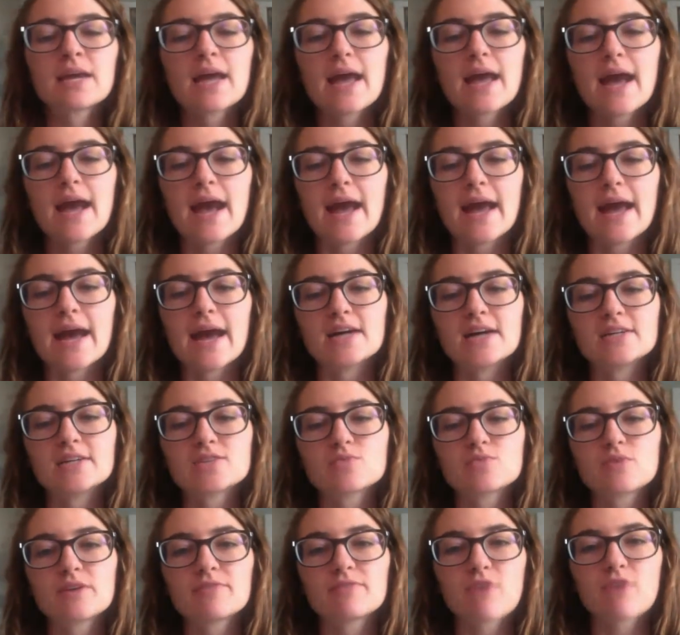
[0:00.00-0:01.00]
And
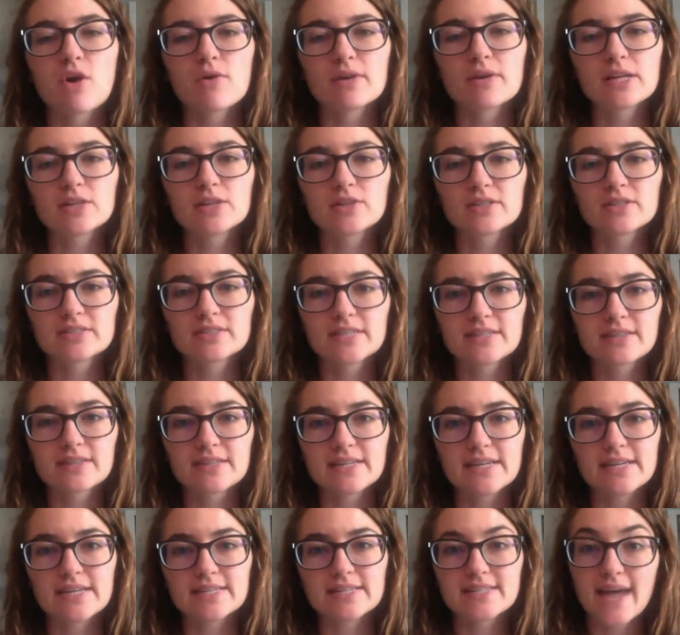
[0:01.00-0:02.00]
we've already looked at
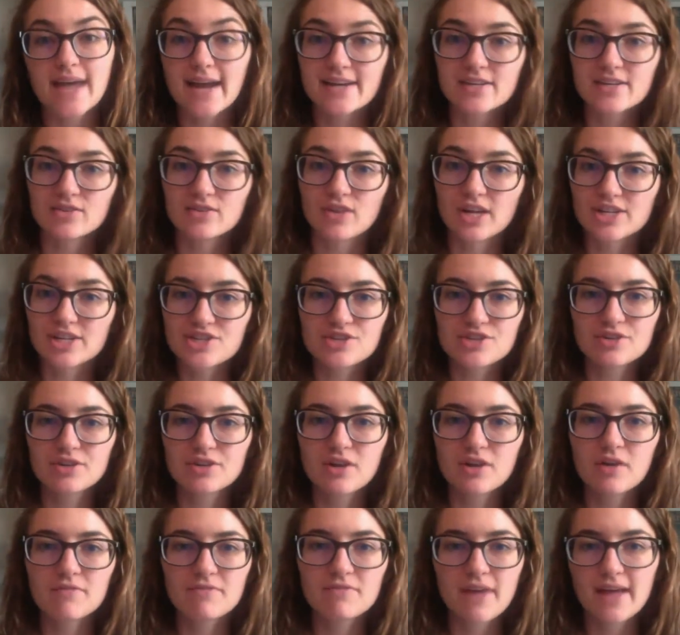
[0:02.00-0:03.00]
the technological
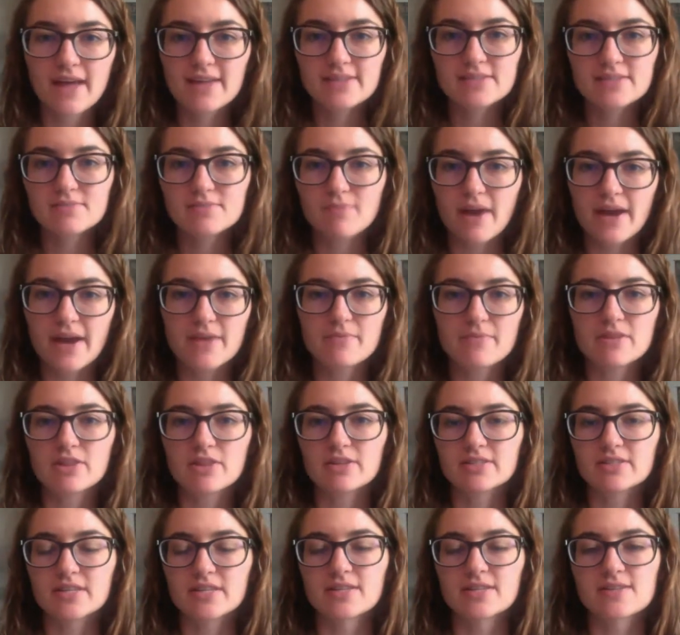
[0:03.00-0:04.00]
effects, right? We
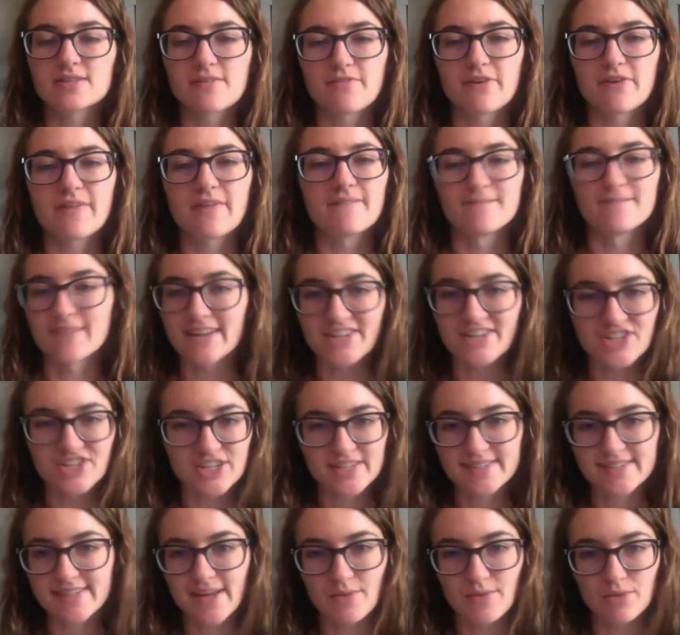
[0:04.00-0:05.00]
looked at the different
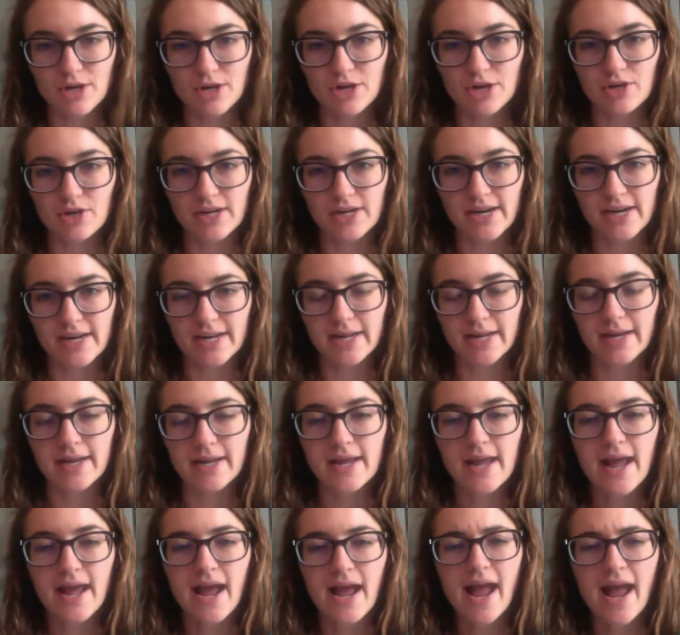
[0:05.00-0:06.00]
inventions that were created,
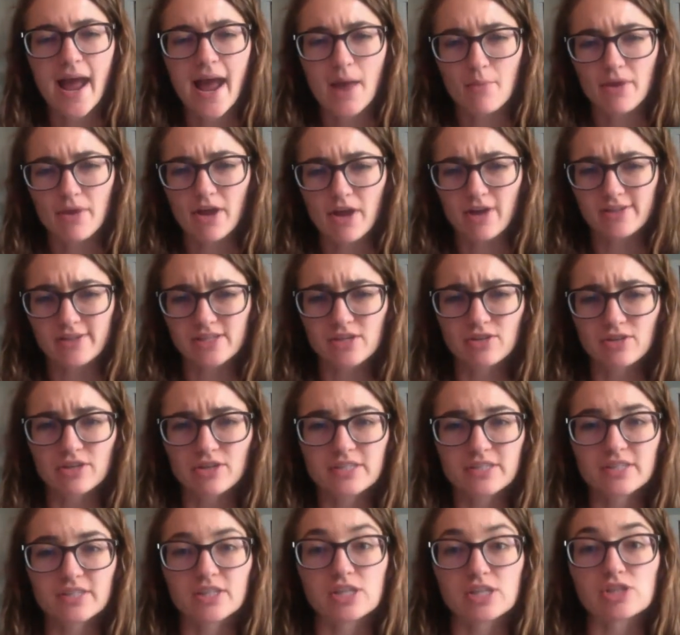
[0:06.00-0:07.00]
and we also looked
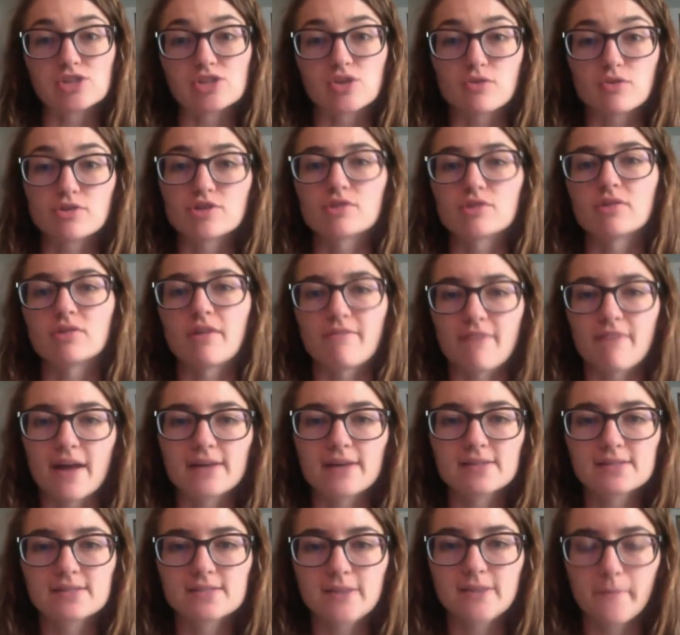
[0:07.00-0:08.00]
at the social
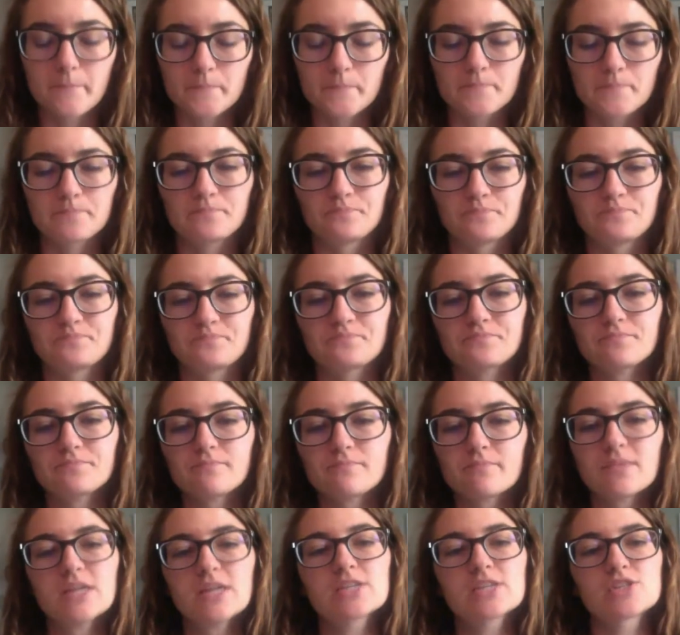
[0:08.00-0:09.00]
effects.
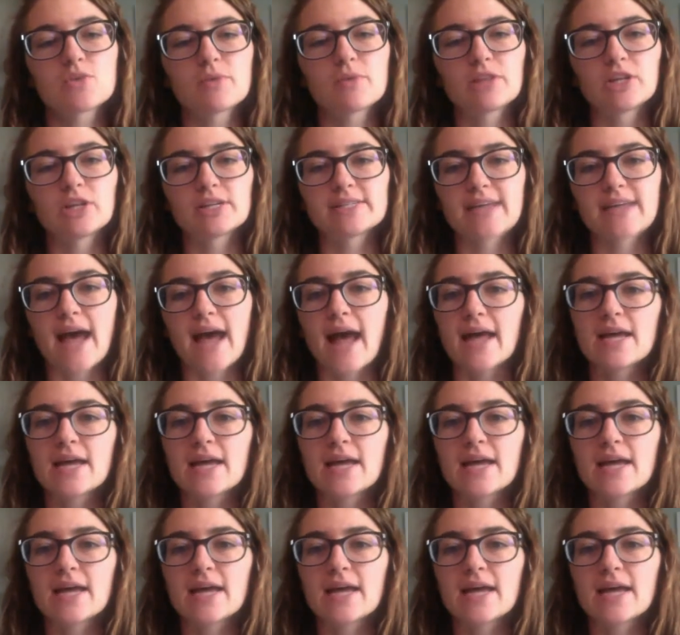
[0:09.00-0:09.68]
So we looked at,